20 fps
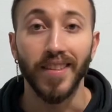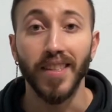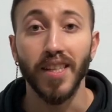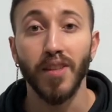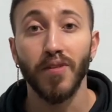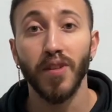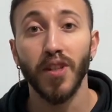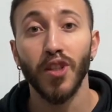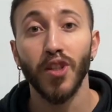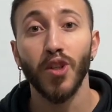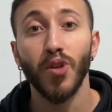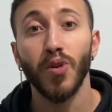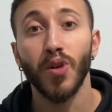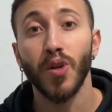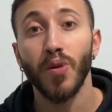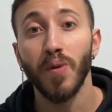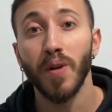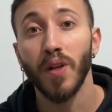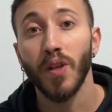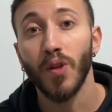this video, we're
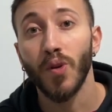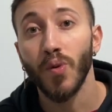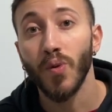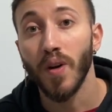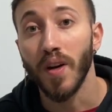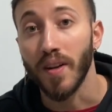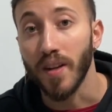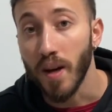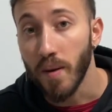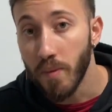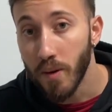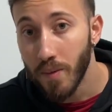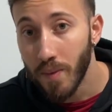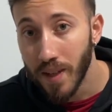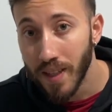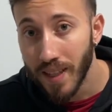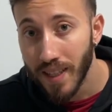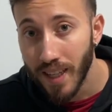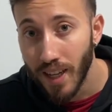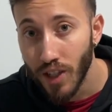going through an upper
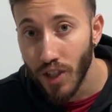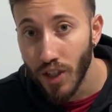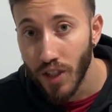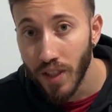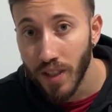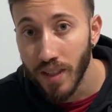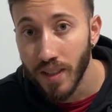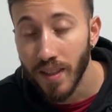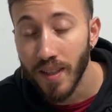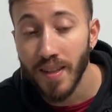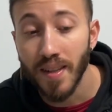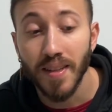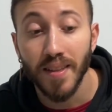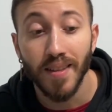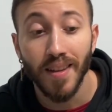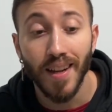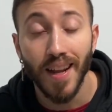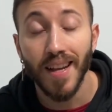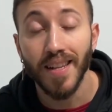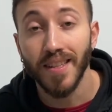body session. This is
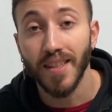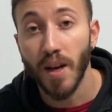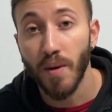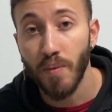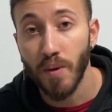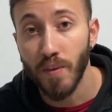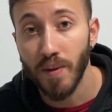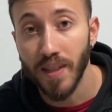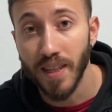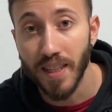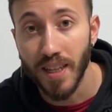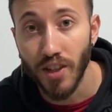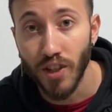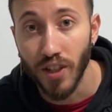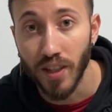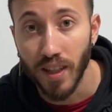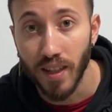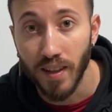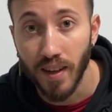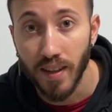the last upper body
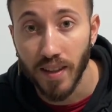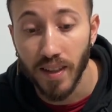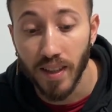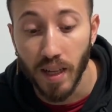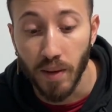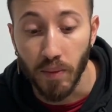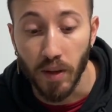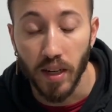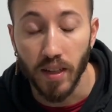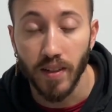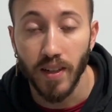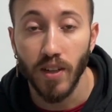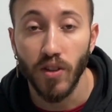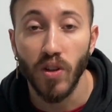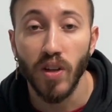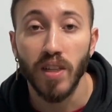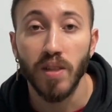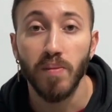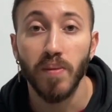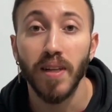session that I did. I'm going to try to
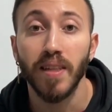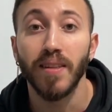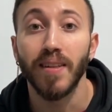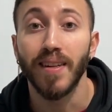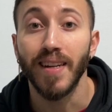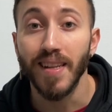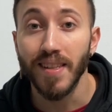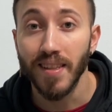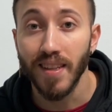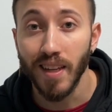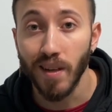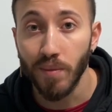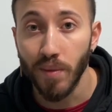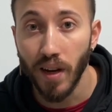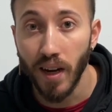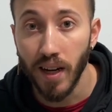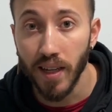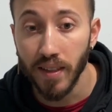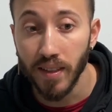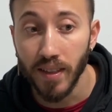explain the reasoning
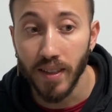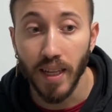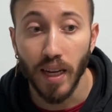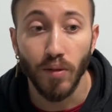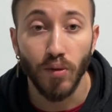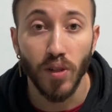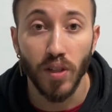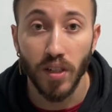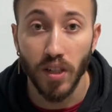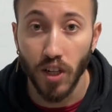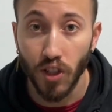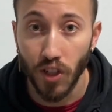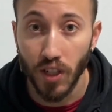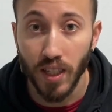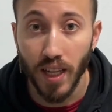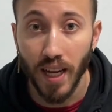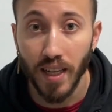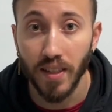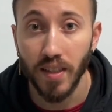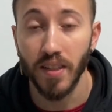behind it, how to structure
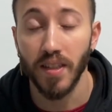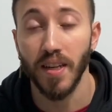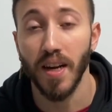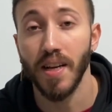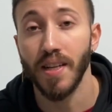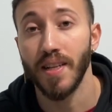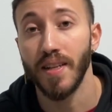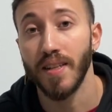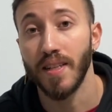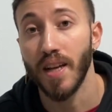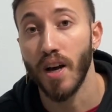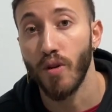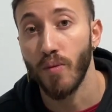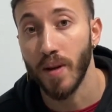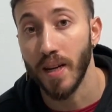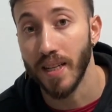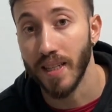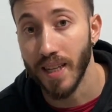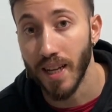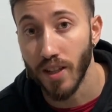the exercises, how
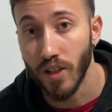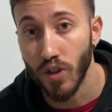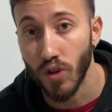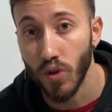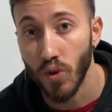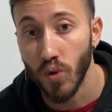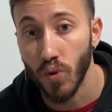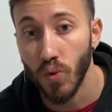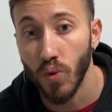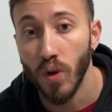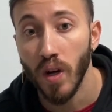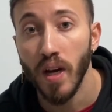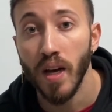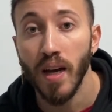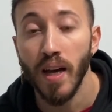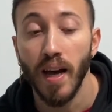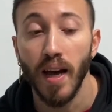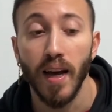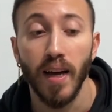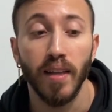many sets to do,
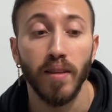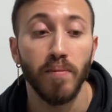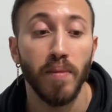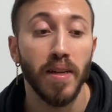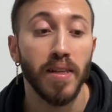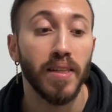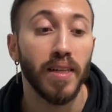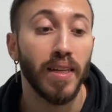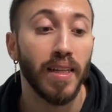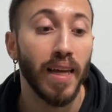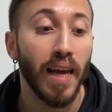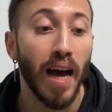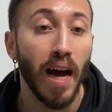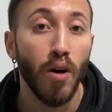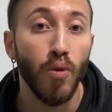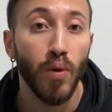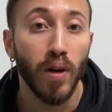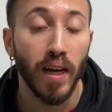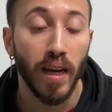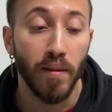and basically how
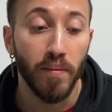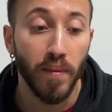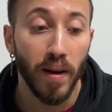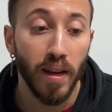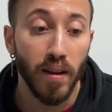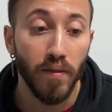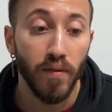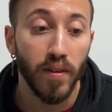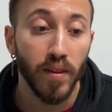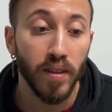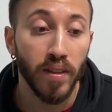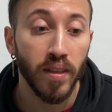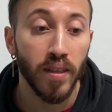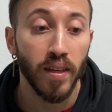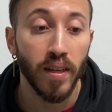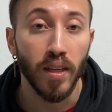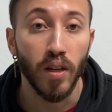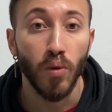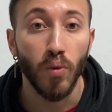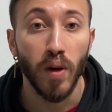we can benefit
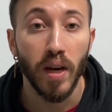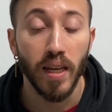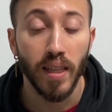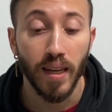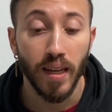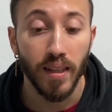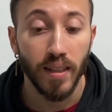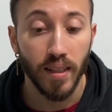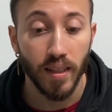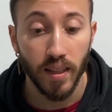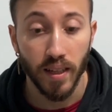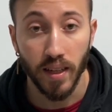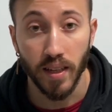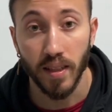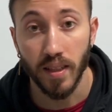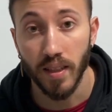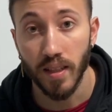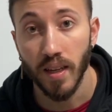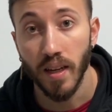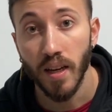in a way that
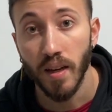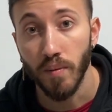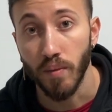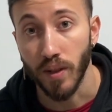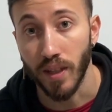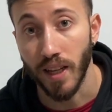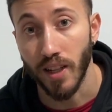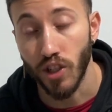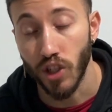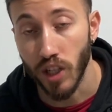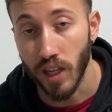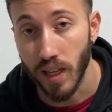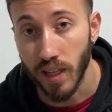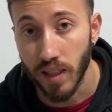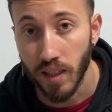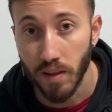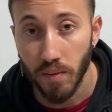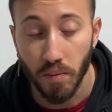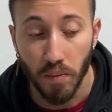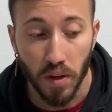it
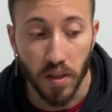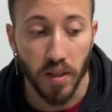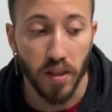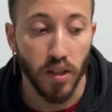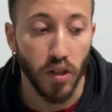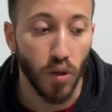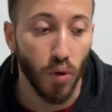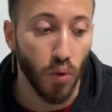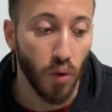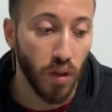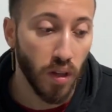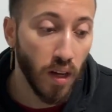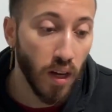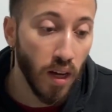potentiates muscle growth.